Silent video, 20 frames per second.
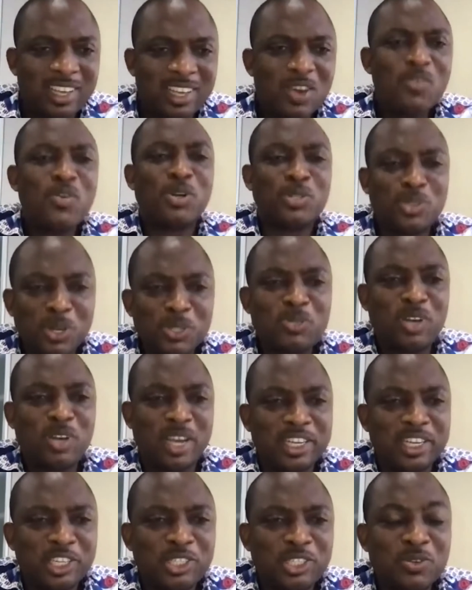was also
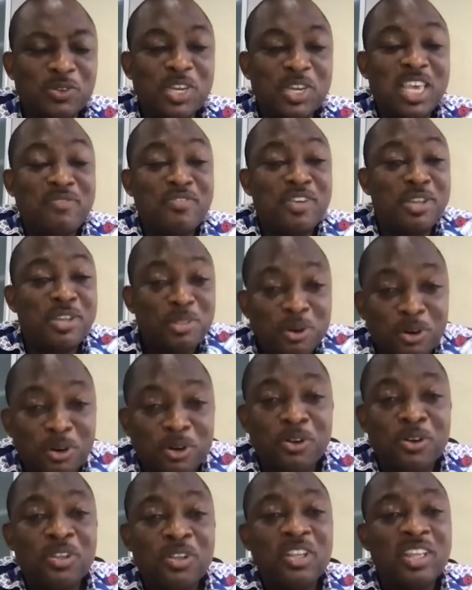an issue. Even
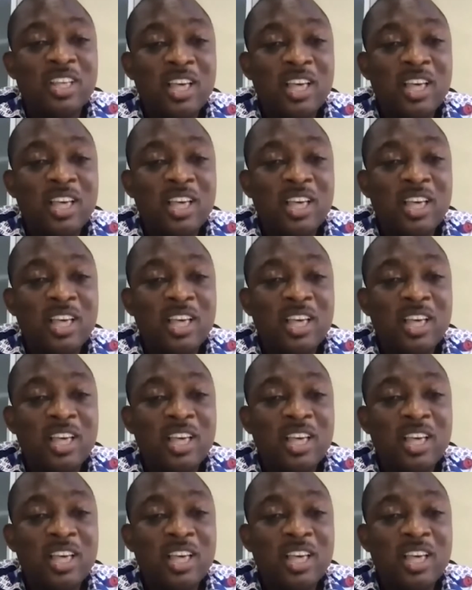though